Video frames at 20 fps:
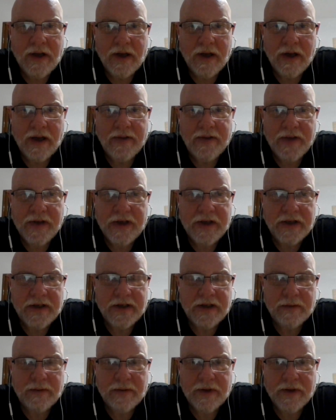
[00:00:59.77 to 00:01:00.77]
that he
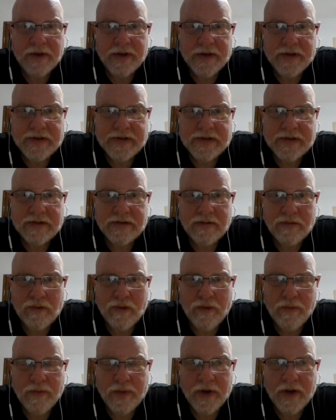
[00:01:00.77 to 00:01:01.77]
did with his
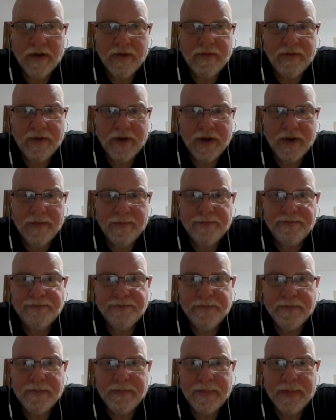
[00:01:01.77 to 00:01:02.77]
group of
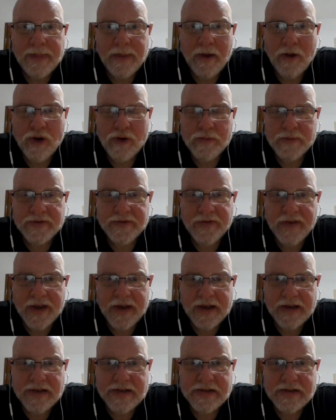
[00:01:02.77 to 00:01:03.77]
Holmes
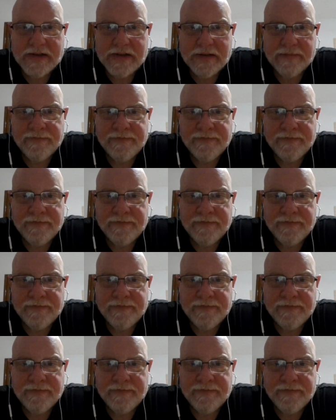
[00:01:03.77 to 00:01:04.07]
fans,